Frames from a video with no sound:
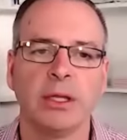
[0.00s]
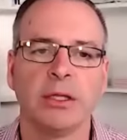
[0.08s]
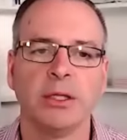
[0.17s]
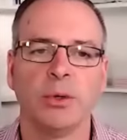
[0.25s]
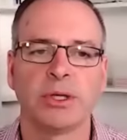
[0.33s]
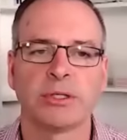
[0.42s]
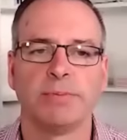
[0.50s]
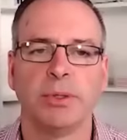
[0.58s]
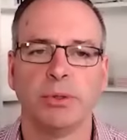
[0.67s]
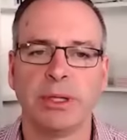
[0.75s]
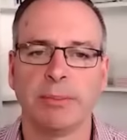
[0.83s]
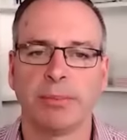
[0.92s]
The US
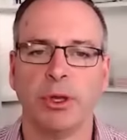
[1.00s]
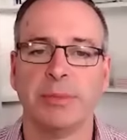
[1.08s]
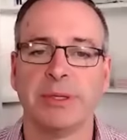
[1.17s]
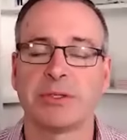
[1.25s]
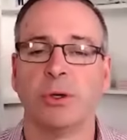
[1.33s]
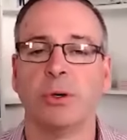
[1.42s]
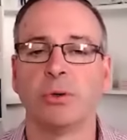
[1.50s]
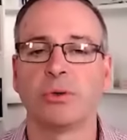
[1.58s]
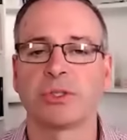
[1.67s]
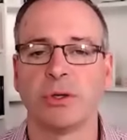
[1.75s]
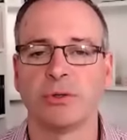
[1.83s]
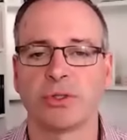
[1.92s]
building permits
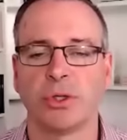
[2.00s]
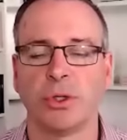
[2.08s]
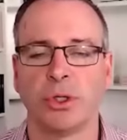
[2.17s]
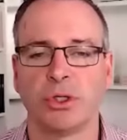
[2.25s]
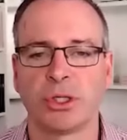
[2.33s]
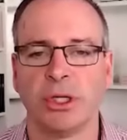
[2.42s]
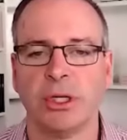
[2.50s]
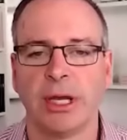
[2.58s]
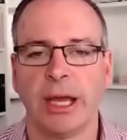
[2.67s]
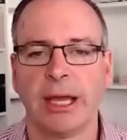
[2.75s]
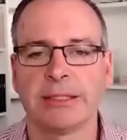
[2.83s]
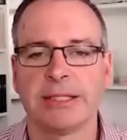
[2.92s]
also surged
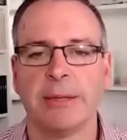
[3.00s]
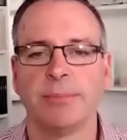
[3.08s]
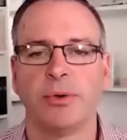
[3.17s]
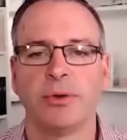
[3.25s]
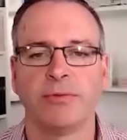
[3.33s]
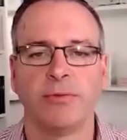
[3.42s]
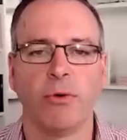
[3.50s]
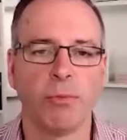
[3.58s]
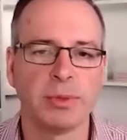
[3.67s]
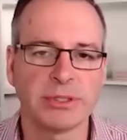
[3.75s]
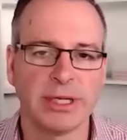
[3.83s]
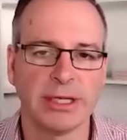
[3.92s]

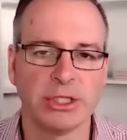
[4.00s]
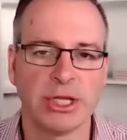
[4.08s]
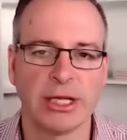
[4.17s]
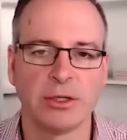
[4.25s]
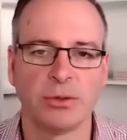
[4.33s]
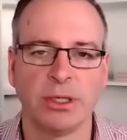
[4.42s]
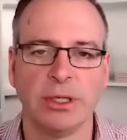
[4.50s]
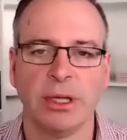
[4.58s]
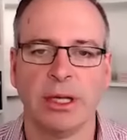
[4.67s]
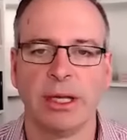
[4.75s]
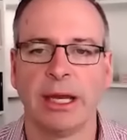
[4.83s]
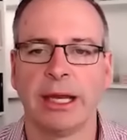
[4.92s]
10.4% in January
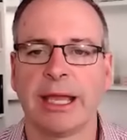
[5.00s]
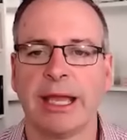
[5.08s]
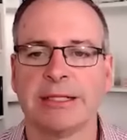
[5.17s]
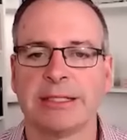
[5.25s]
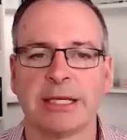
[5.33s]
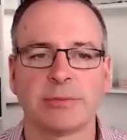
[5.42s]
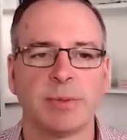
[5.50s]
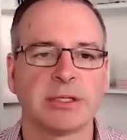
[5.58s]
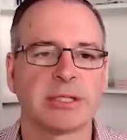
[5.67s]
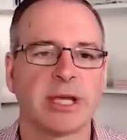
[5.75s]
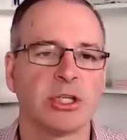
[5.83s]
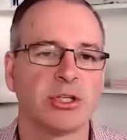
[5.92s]
against
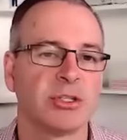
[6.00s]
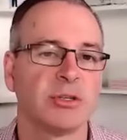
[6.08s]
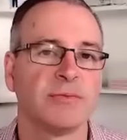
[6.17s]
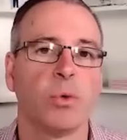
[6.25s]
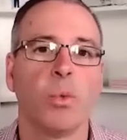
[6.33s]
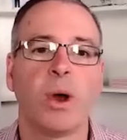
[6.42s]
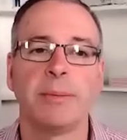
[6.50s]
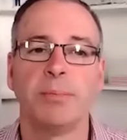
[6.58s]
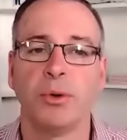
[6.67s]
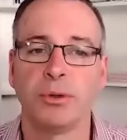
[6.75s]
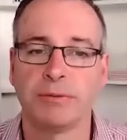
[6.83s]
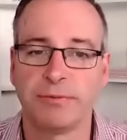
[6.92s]
expectations of a
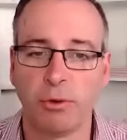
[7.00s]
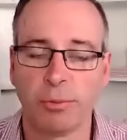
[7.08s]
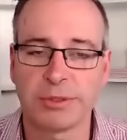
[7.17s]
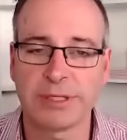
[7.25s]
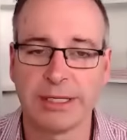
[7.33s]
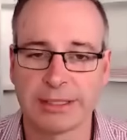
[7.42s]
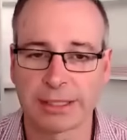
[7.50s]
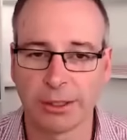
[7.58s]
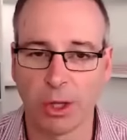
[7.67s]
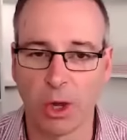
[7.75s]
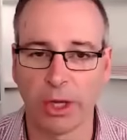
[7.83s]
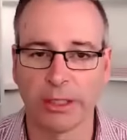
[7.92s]
1.4%
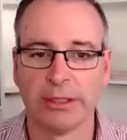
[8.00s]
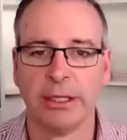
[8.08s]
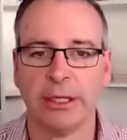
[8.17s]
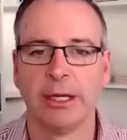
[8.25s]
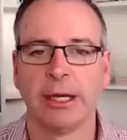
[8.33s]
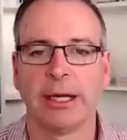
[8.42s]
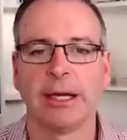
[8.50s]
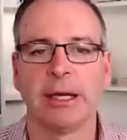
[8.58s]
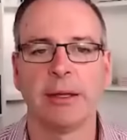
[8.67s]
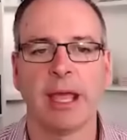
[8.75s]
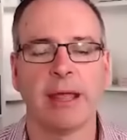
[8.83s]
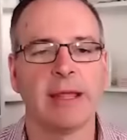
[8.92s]
decline.
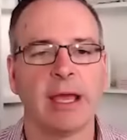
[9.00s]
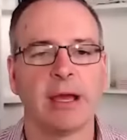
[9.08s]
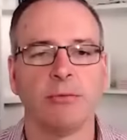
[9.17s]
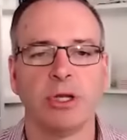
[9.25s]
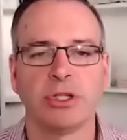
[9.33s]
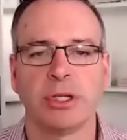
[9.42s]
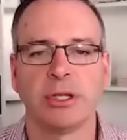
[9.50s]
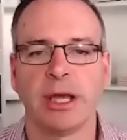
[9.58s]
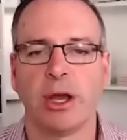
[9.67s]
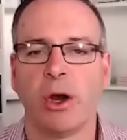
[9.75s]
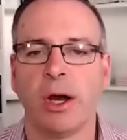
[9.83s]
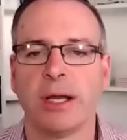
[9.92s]
And they are reaching their
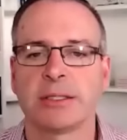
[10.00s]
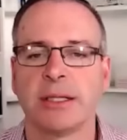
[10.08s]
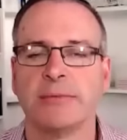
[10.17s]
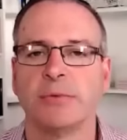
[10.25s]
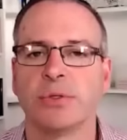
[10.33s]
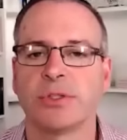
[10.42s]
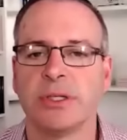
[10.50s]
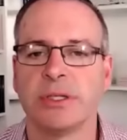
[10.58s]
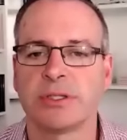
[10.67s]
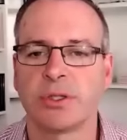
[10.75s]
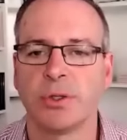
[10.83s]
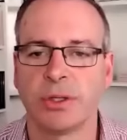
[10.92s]
highest levels
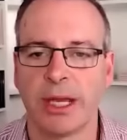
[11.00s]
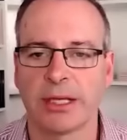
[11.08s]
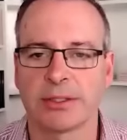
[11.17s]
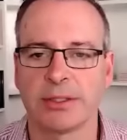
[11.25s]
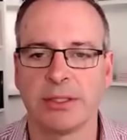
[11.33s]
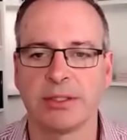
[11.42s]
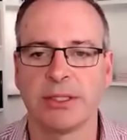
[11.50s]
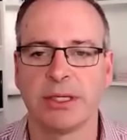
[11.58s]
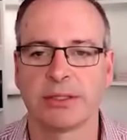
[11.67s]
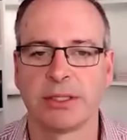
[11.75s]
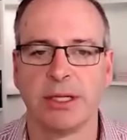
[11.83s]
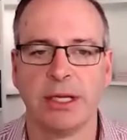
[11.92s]
since
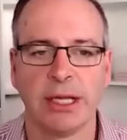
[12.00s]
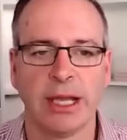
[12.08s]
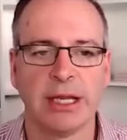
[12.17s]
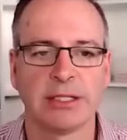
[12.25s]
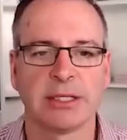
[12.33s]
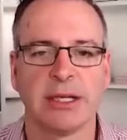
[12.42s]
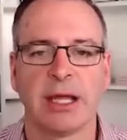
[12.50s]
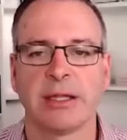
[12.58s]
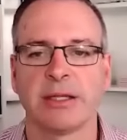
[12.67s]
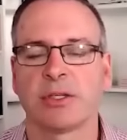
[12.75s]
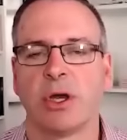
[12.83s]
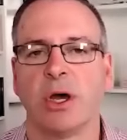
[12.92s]
2006. And it's another
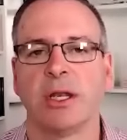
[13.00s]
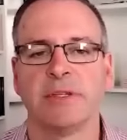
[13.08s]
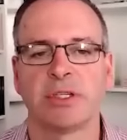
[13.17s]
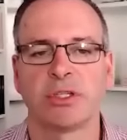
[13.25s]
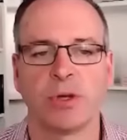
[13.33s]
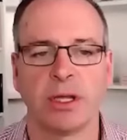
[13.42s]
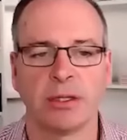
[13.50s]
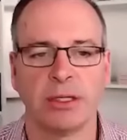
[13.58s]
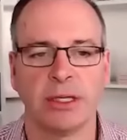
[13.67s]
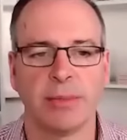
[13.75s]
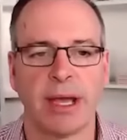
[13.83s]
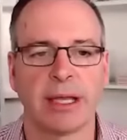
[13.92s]
sign of a
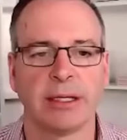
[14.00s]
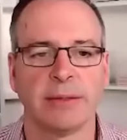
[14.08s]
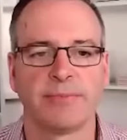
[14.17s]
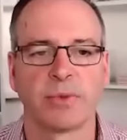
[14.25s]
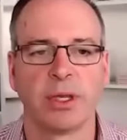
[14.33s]
strengthening market.